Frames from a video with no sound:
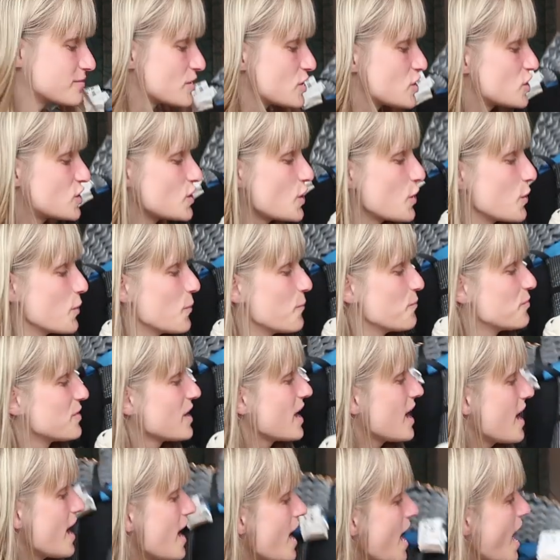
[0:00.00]
So,
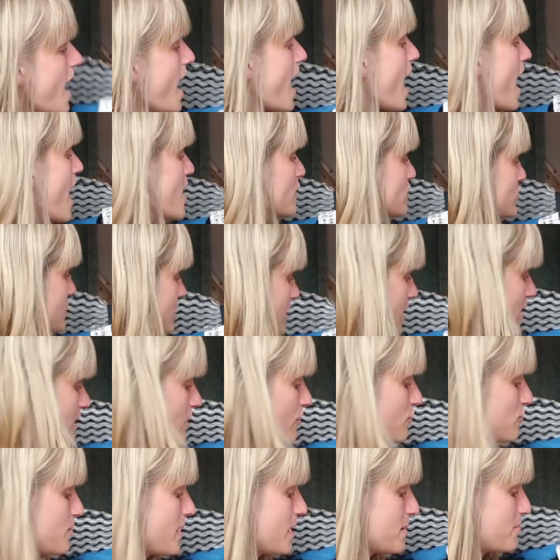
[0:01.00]

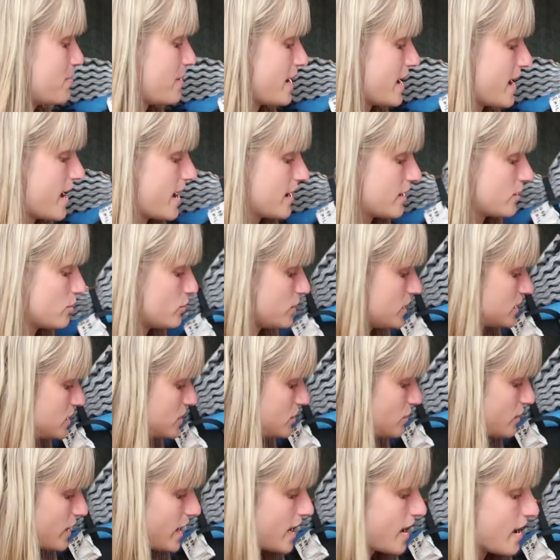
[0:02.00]
outside of my pack, what
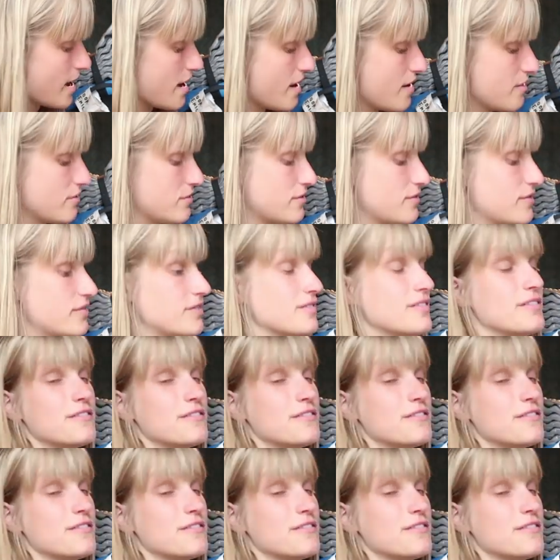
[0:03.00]
do I have?